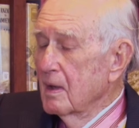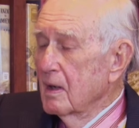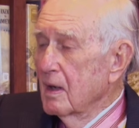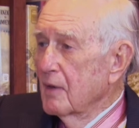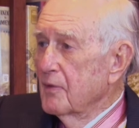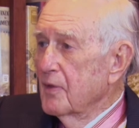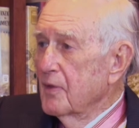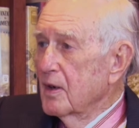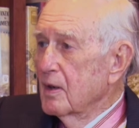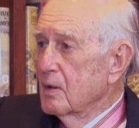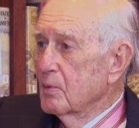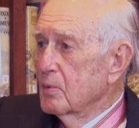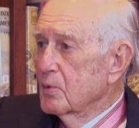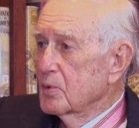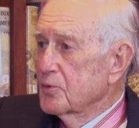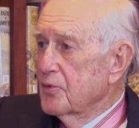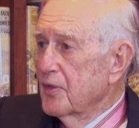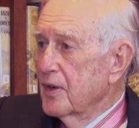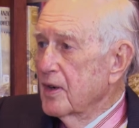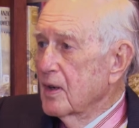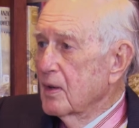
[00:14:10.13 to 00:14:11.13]
I was
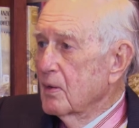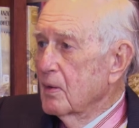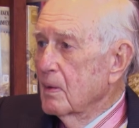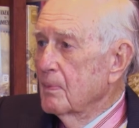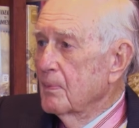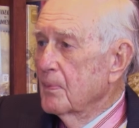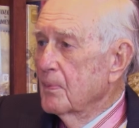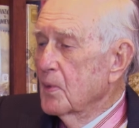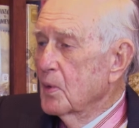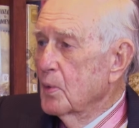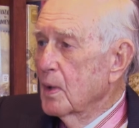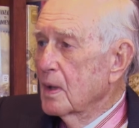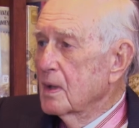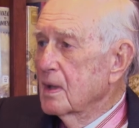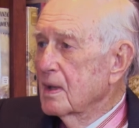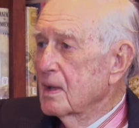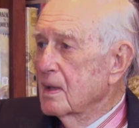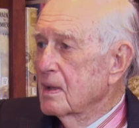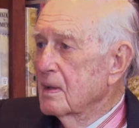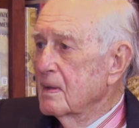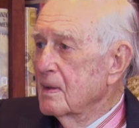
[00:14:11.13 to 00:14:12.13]
very
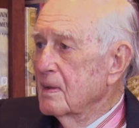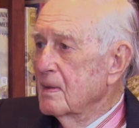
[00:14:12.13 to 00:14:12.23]
quickly